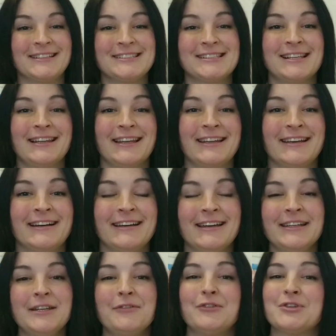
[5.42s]
this is Elena,
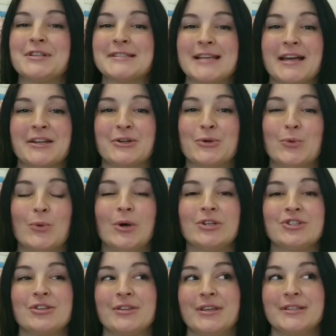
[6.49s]
and if you decided to
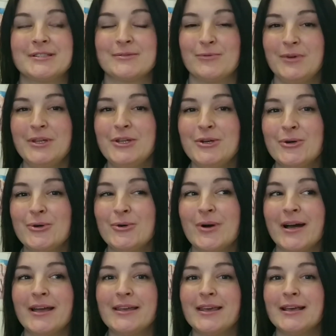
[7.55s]
watch this video,
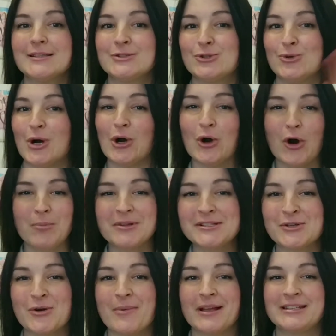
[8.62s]
I guess you are
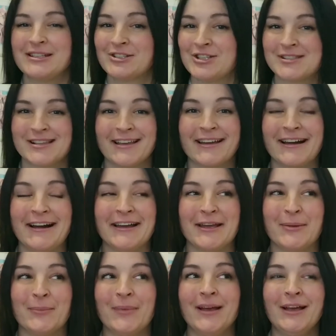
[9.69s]
hopeless romantic just like I
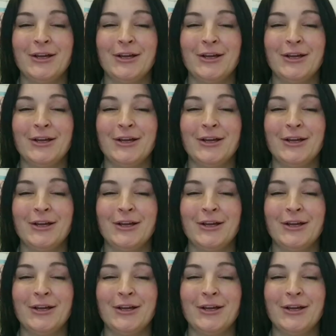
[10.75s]
am.